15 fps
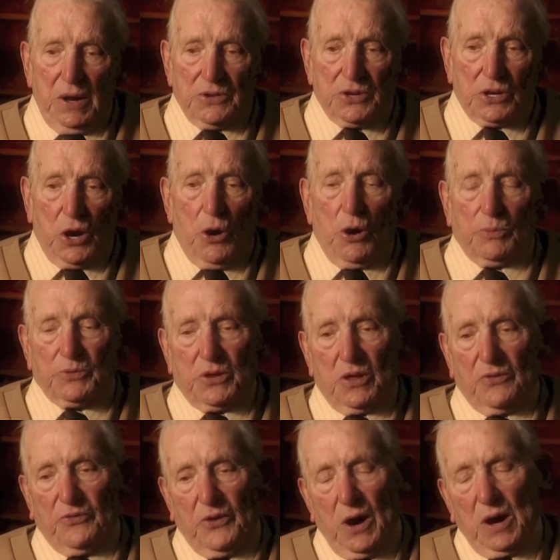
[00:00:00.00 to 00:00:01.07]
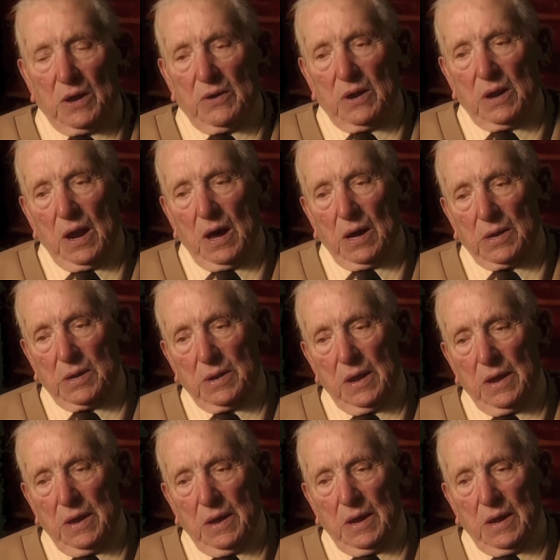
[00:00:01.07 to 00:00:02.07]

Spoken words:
to go up to the firing line